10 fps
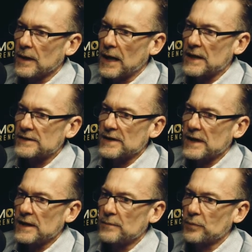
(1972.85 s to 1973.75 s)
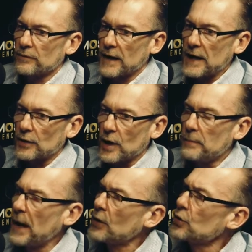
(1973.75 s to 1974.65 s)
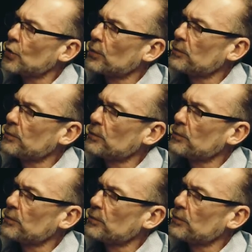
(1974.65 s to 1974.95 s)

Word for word: as a provider about your